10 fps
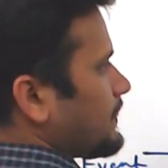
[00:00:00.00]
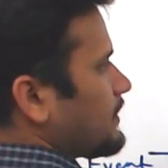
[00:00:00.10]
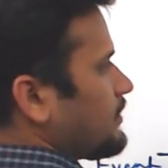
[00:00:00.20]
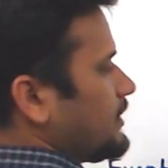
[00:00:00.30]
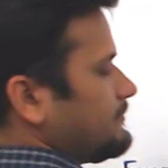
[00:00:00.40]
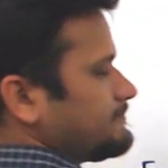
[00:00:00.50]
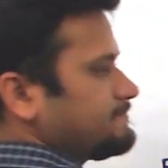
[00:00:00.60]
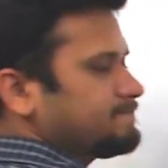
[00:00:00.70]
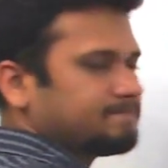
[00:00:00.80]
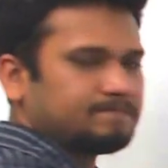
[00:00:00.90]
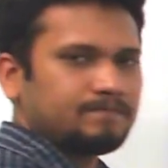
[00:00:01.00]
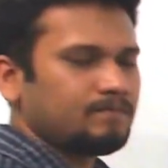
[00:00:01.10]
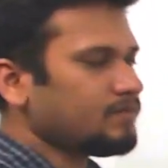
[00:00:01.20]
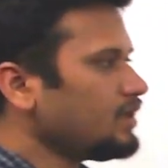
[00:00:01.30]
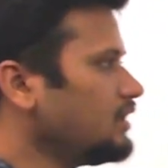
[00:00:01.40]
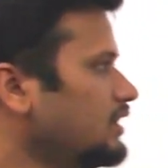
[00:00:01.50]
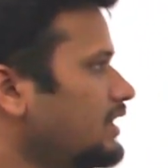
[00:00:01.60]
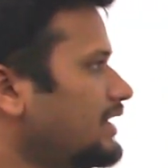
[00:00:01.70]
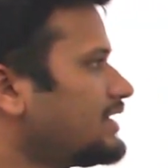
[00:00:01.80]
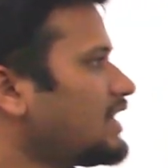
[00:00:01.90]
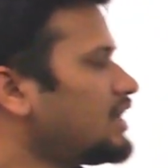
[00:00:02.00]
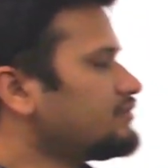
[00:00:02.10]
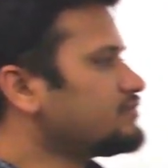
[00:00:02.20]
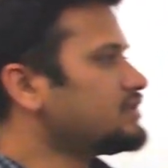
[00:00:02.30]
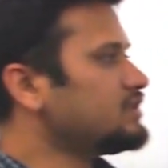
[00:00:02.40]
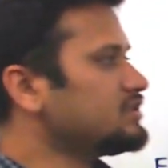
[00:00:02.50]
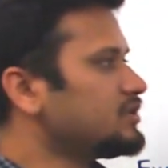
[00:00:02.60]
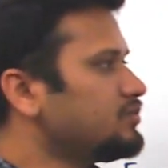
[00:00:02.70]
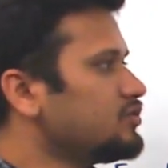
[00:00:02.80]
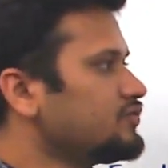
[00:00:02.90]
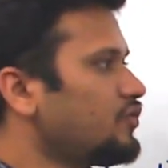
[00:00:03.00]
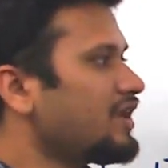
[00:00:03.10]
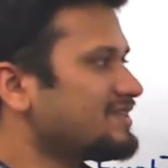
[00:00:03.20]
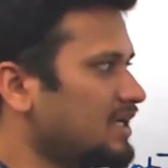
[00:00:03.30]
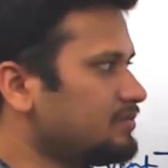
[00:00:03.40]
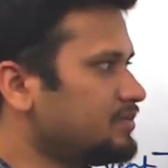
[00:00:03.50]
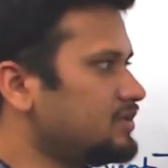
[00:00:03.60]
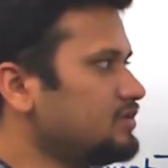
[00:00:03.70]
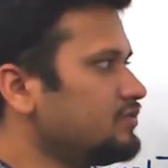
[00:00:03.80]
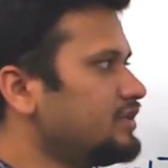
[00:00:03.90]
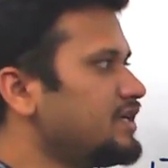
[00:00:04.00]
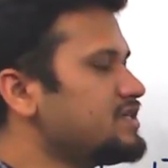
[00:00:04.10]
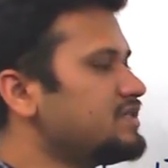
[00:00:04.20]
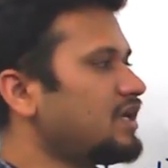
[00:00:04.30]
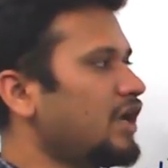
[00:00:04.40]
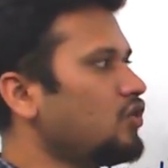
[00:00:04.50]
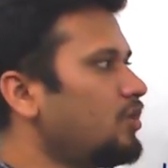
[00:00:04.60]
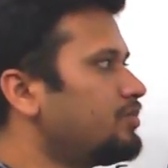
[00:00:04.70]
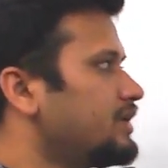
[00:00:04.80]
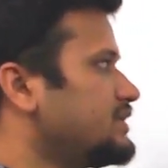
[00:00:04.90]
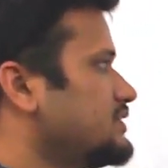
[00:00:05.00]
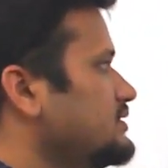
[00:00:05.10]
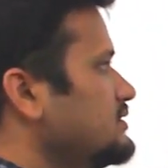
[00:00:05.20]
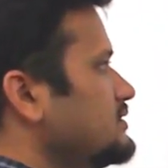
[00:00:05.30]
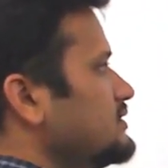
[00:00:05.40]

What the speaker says: Okay, and after, suppose for example, when there is an IO operation,